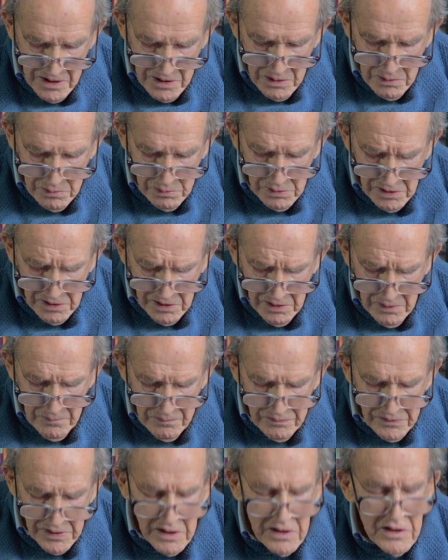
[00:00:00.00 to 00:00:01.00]
Well,
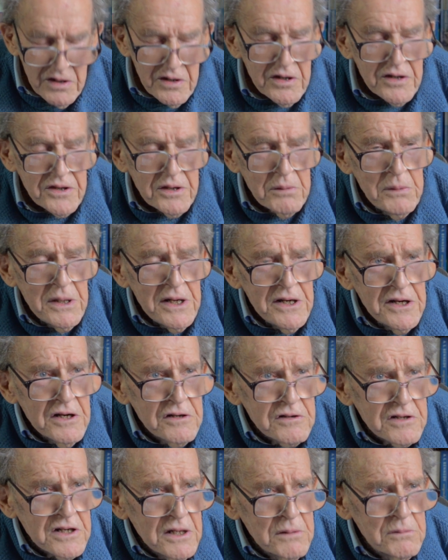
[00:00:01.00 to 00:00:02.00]
the main
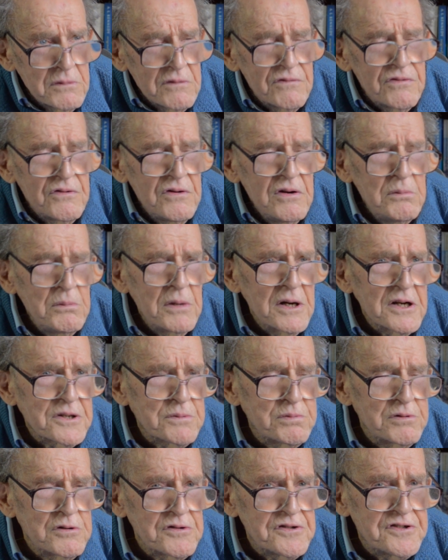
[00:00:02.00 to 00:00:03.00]
outcome of Max
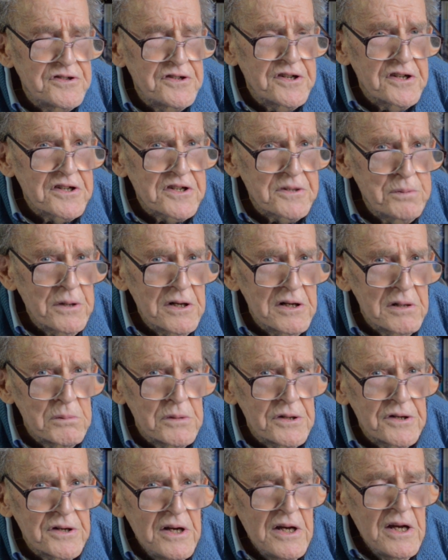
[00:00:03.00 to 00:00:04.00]
Perutz's
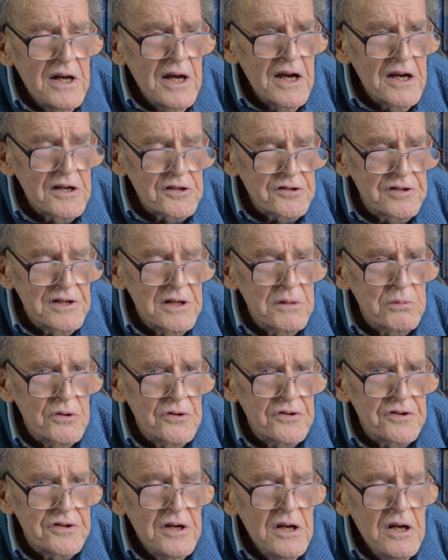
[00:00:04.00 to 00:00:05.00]
experiment actually
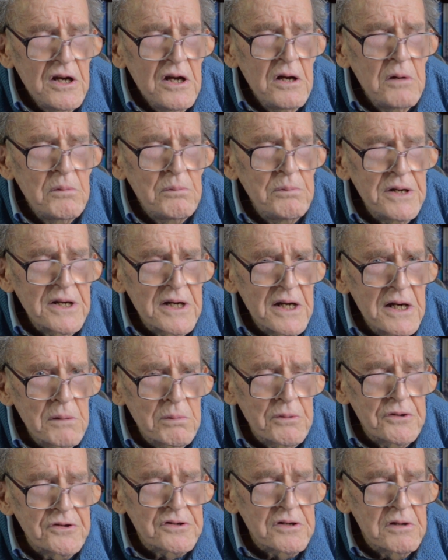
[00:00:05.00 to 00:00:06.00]
was being able
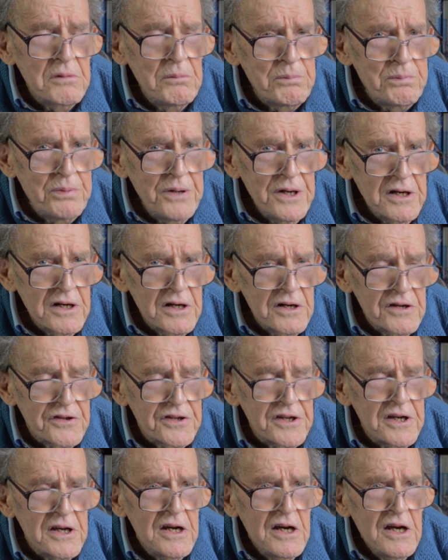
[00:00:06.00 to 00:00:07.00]
to compare
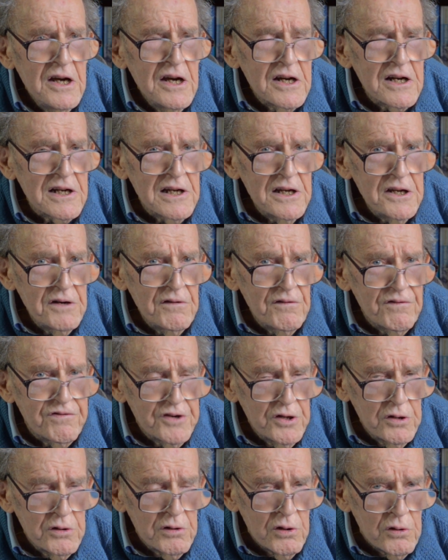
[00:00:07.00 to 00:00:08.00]
the Glen
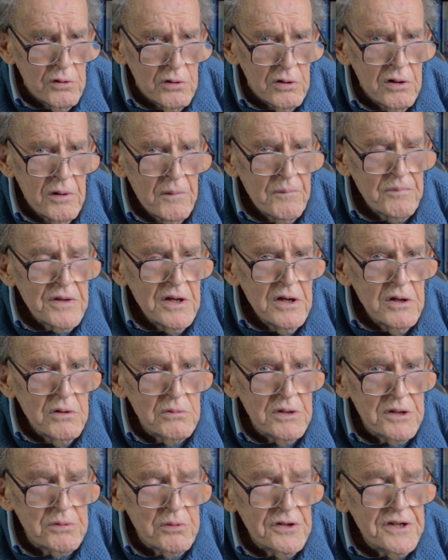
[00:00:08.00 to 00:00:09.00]
flow law
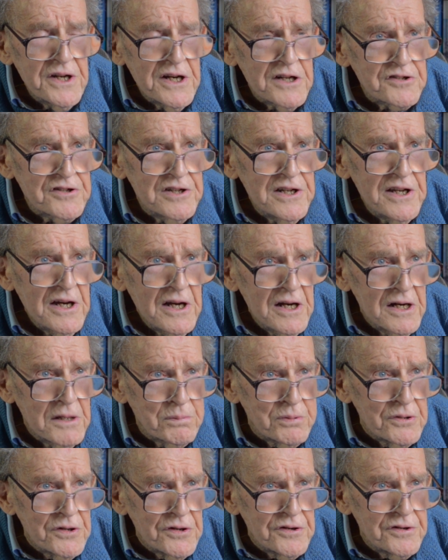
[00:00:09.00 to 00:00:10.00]
with what actually
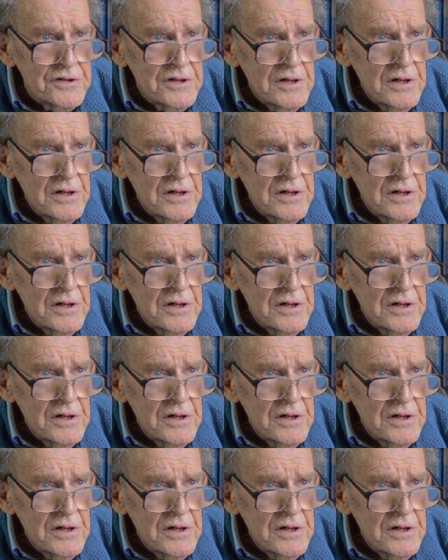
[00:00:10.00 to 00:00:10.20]
happened.